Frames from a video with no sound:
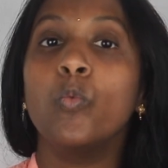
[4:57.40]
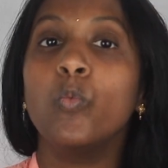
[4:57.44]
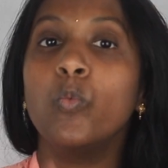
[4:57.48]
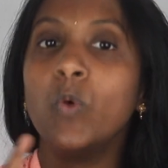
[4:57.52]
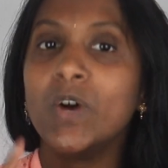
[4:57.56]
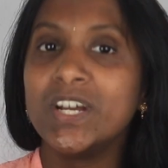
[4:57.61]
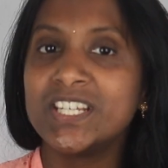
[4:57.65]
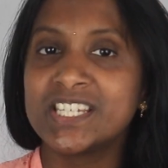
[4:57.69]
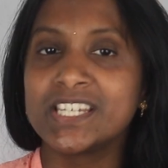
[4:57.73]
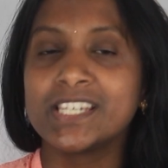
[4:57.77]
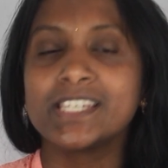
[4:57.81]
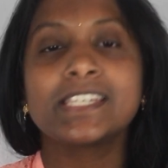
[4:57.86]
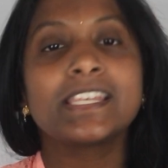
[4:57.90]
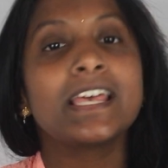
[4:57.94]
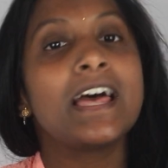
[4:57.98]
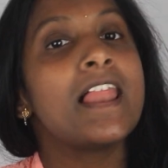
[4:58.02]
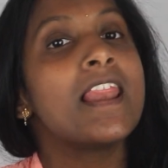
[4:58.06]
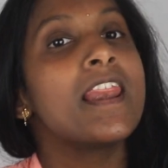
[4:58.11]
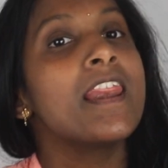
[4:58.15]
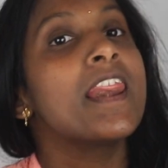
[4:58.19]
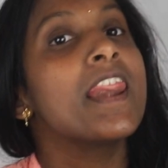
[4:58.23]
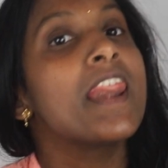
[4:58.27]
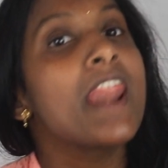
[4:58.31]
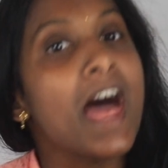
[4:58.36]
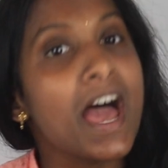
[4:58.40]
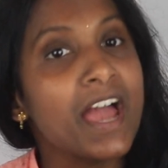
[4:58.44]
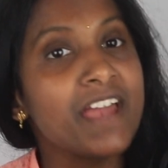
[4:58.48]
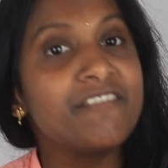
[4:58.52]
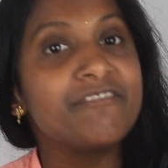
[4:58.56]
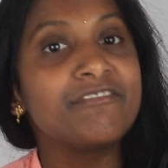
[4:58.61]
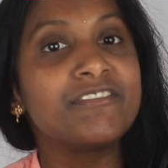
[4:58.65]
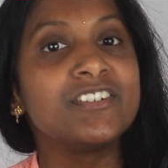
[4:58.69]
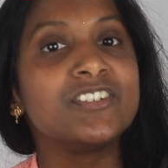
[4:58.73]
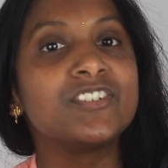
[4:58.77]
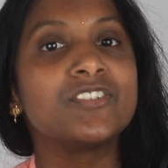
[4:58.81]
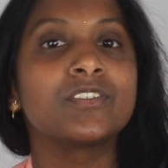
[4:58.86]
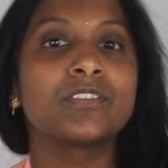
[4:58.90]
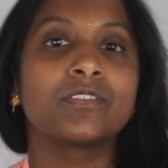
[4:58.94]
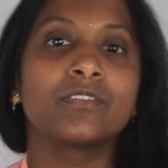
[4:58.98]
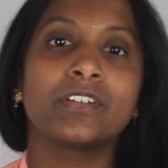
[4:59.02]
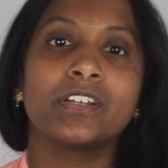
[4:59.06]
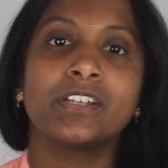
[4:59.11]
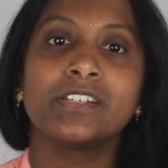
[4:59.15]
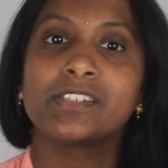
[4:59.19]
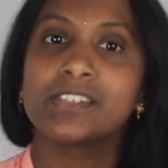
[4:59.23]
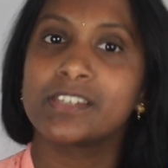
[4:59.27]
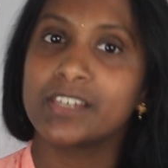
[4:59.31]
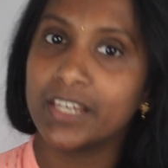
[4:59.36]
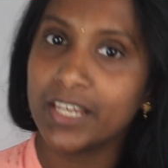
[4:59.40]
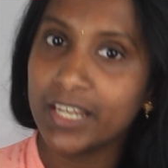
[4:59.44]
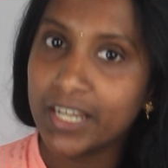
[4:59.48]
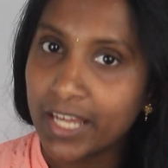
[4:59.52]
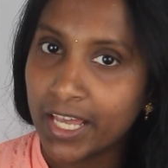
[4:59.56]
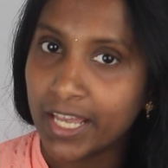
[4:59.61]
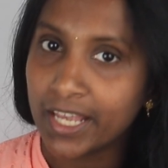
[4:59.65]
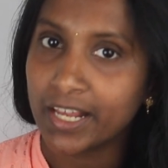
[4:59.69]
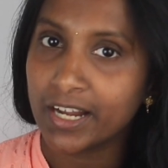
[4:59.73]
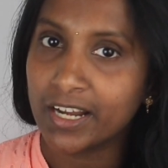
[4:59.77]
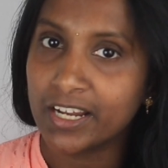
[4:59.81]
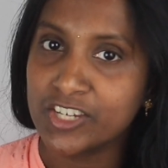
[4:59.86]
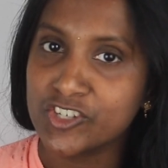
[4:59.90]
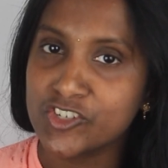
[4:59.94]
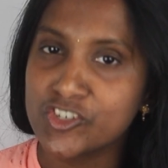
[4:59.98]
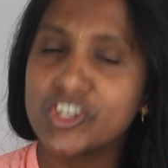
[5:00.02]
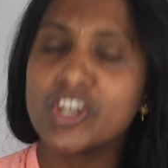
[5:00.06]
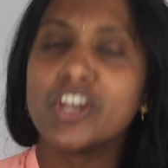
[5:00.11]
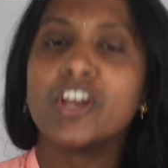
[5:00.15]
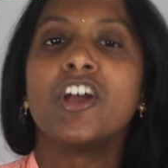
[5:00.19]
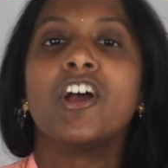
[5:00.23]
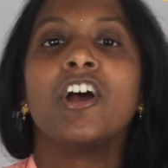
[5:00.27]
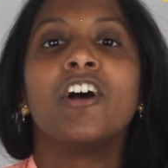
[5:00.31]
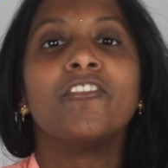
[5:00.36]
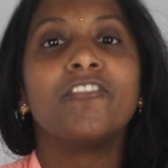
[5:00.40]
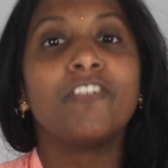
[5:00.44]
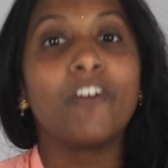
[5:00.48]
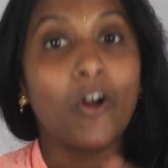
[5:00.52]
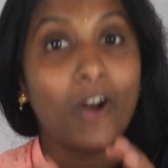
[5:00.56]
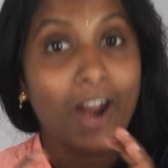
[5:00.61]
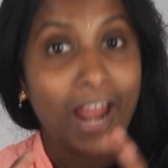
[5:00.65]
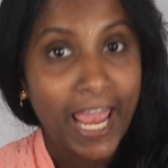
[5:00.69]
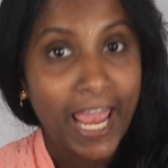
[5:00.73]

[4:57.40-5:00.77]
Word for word: which is life insurance in English. For